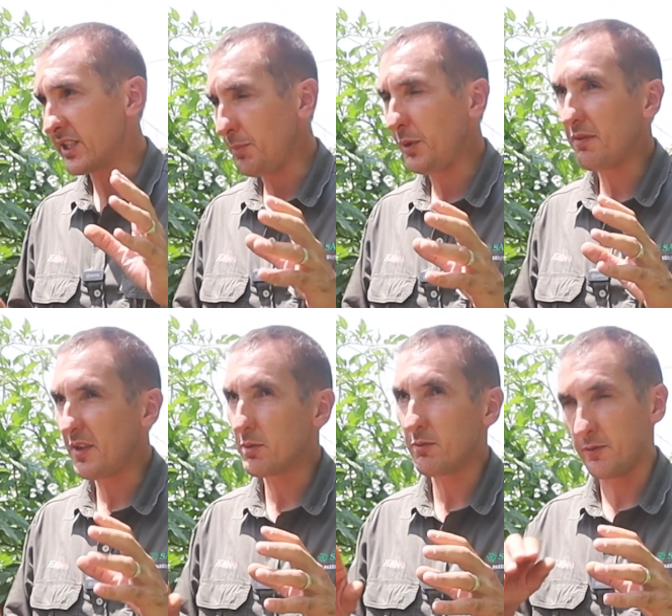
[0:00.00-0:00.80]
except if
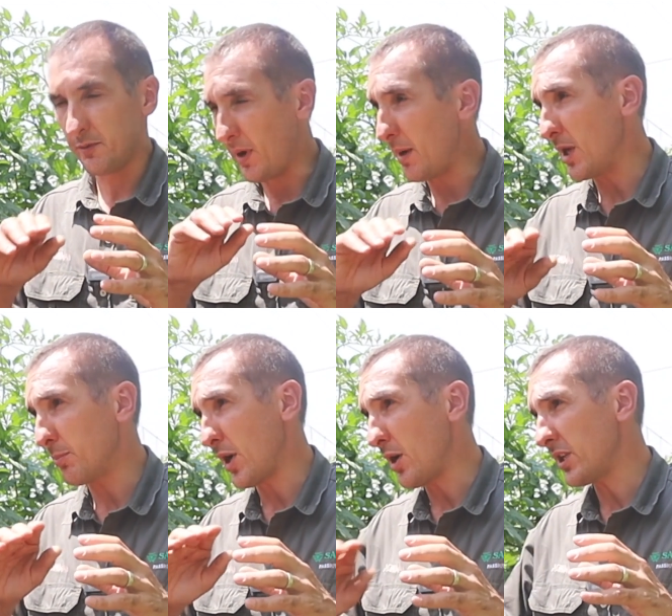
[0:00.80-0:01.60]
it's maybe a
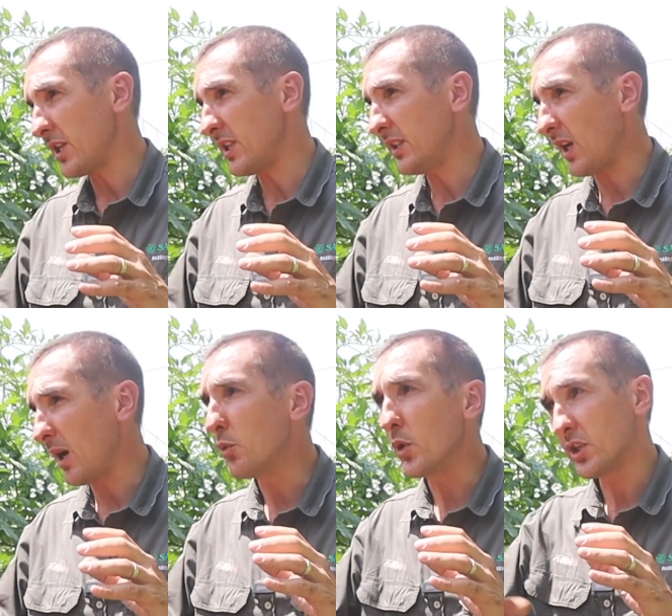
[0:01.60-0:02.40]
processing
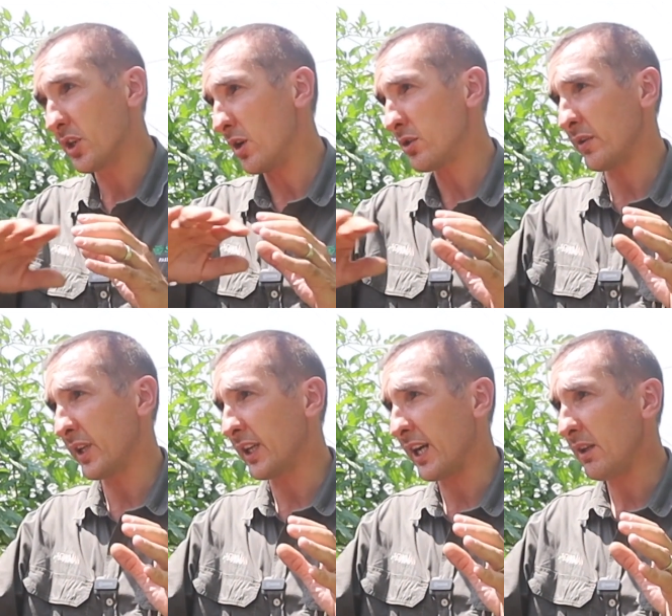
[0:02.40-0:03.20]
type which grows on
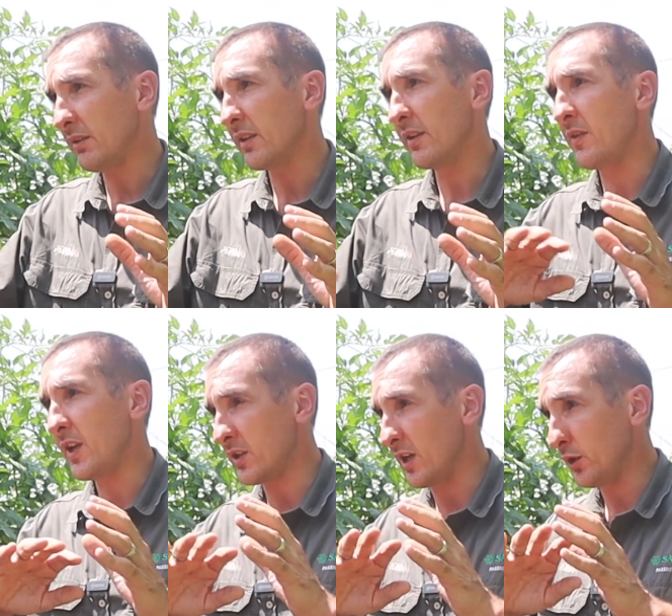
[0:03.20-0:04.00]
the ground, then
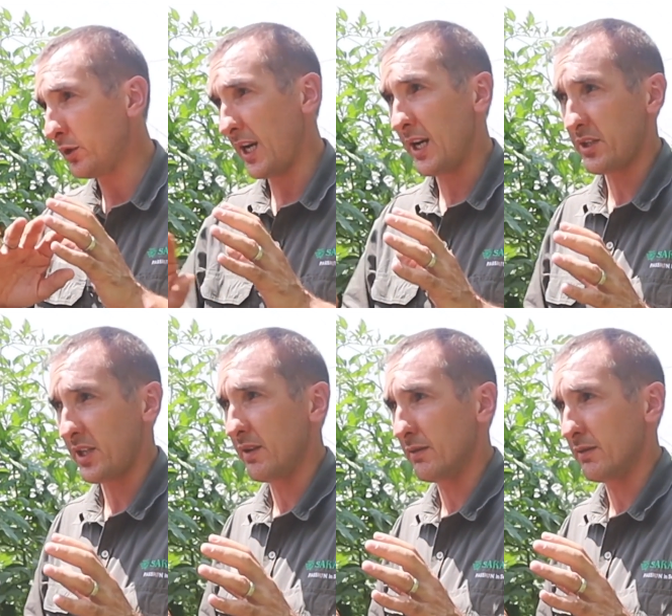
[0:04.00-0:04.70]
there's no trellising